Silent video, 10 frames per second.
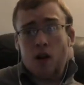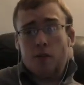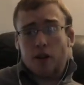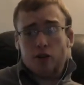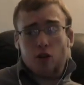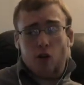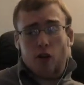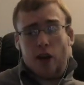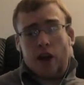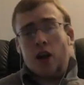Because there's only
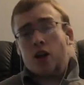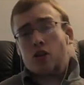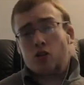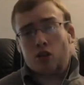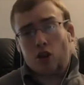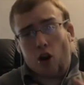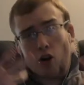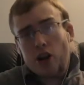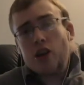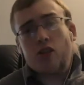like
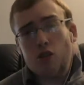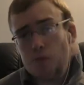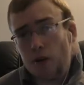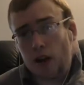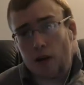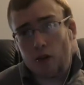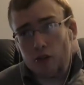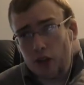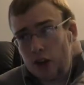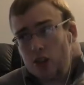30 superheroes.
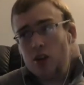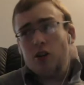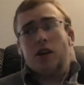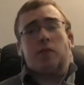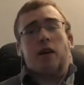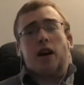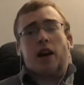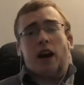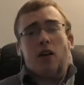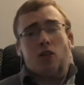There's like 30 main
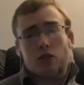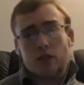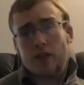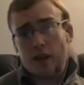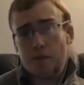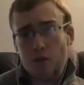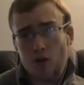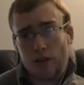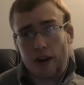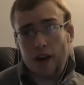characters in this
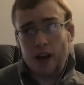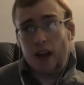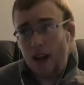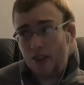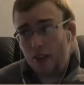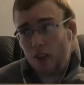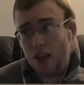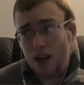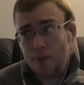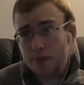movie. That's a
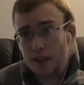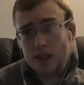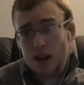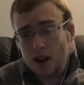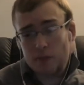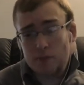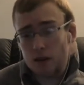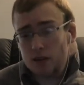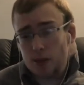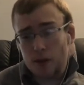lot, but that's not as
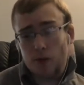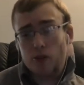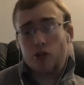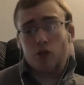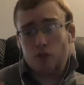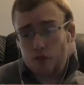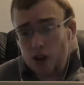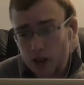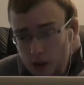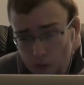much as the original
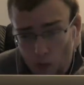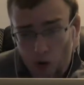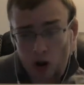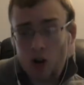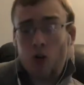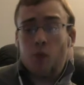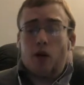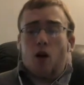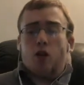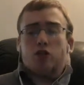Infinity War. We
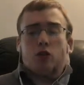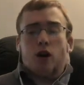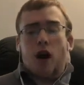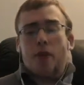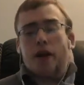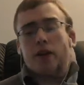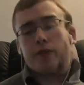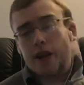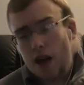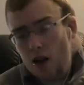also don't have any
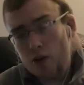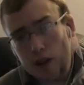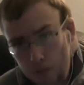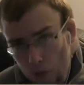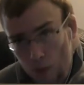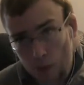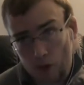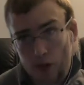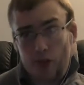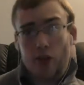reality
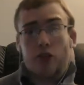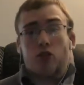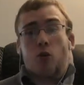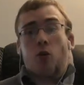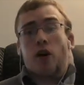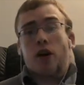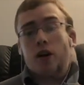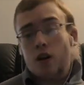warpers in this story.